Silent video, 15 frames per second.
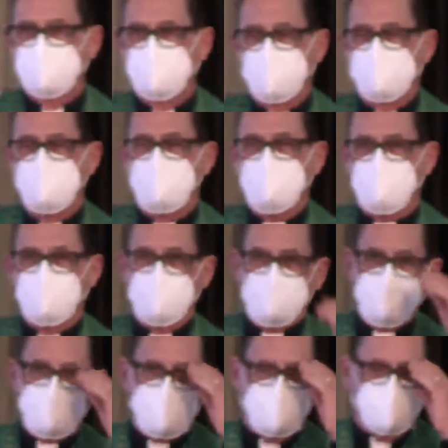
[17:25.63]
by the
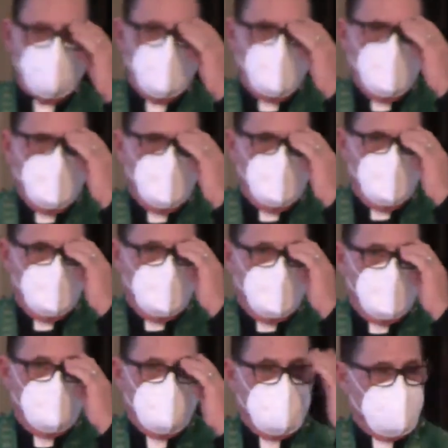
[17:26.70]
church,
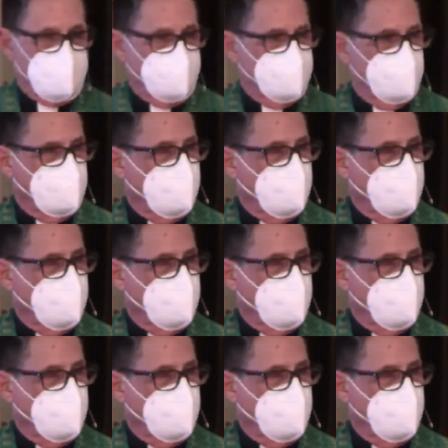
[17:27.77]
I guess a few